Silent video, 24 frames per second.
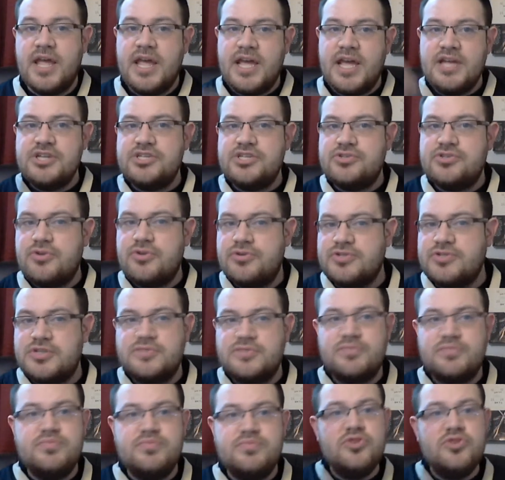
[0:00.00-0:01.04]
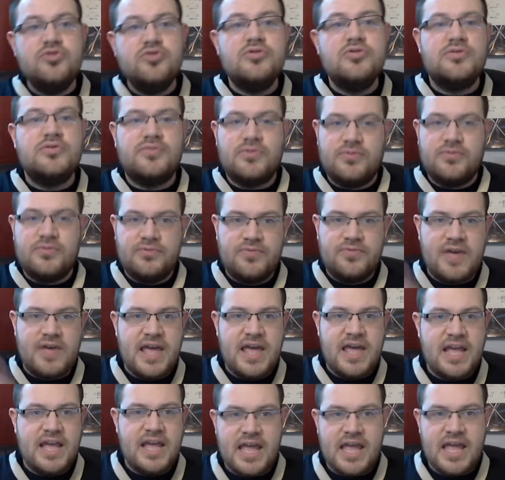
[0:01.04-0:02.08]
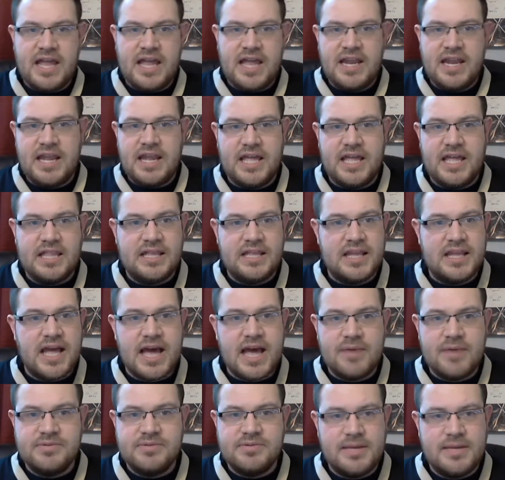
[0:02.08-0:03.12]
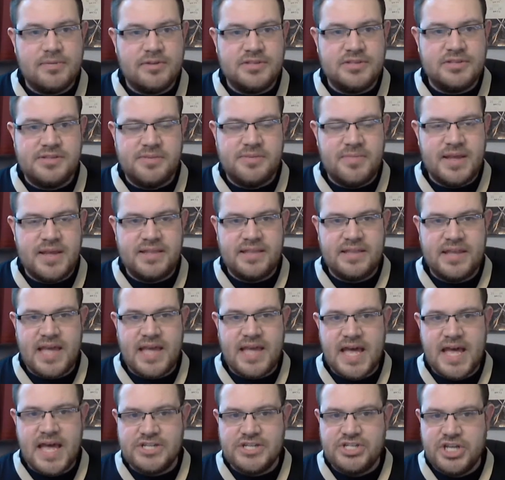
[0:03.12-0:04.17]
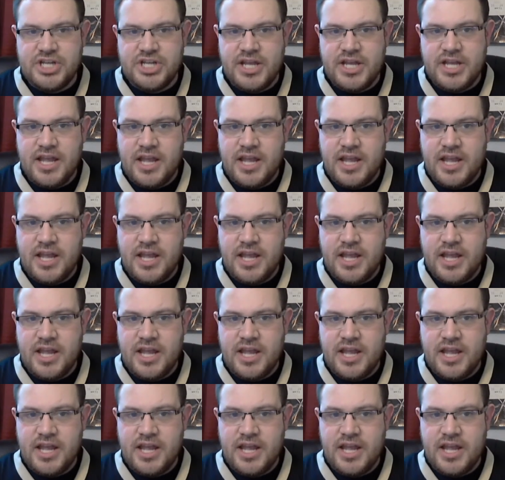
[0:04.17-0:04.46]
he just throws this beautiful fade, and the guy was able to make the catch